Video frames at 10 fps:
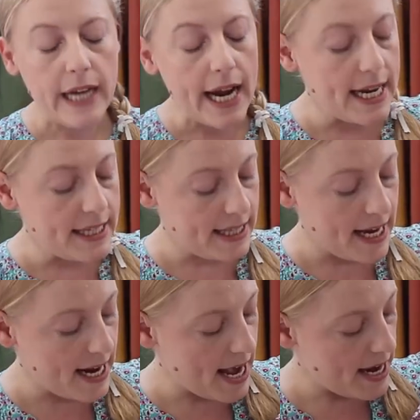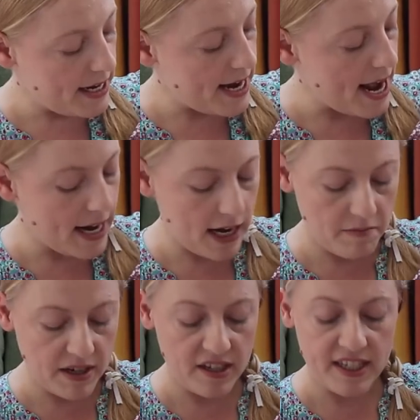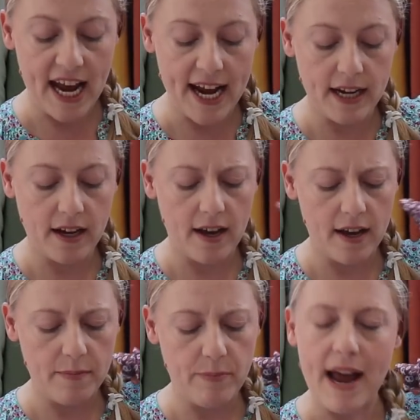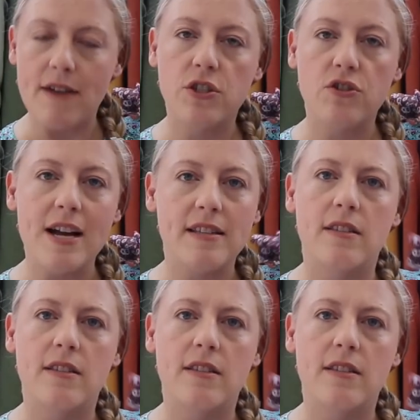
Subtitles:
is the Name Taker blouse dress.